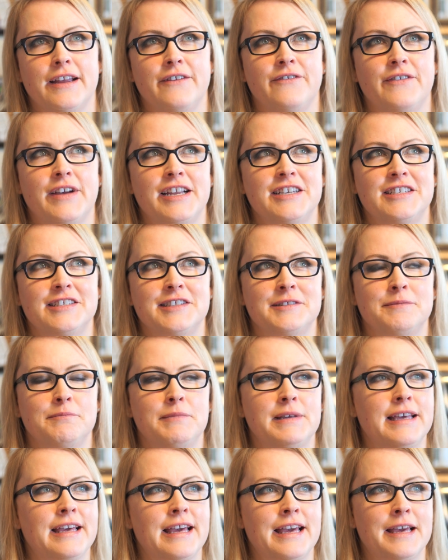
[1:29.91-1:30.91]
if I just
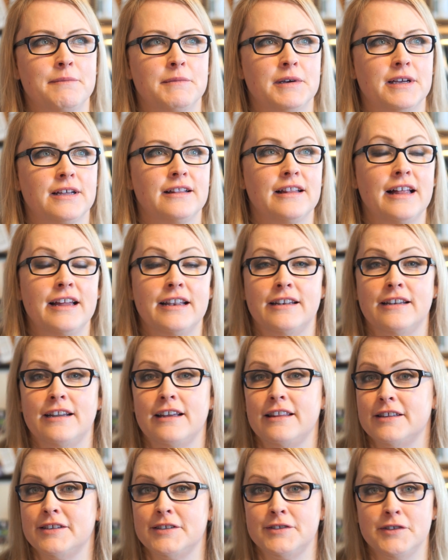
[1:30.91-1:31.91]
became a glutton
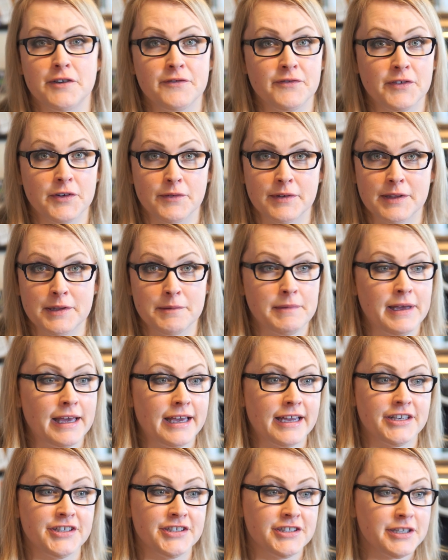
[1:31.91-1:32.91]
on the sofa with a
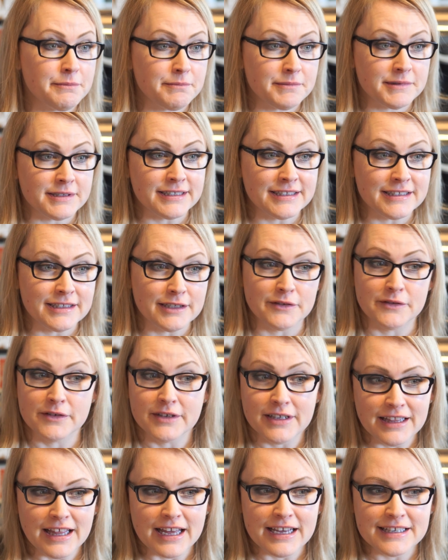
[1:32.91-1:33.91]
bag of chips and didn't
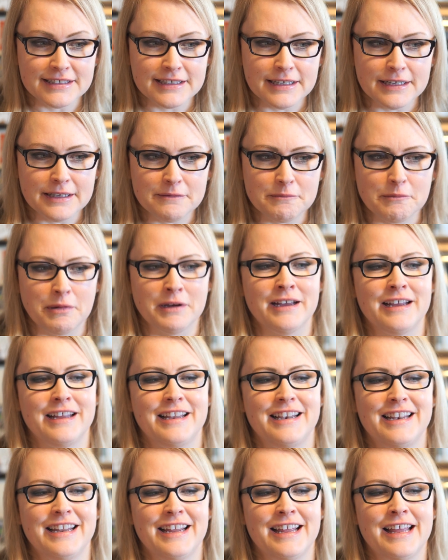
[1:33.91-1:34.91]
realize it,
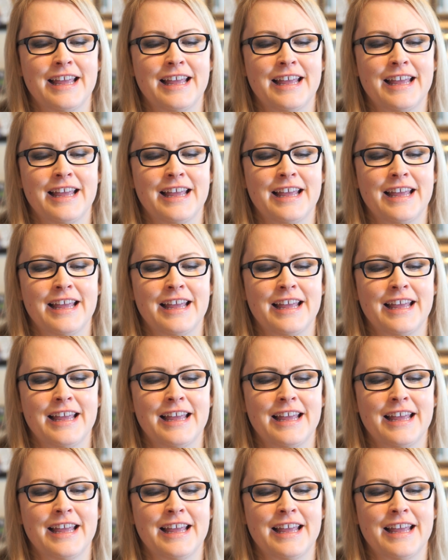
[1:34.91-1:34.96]
but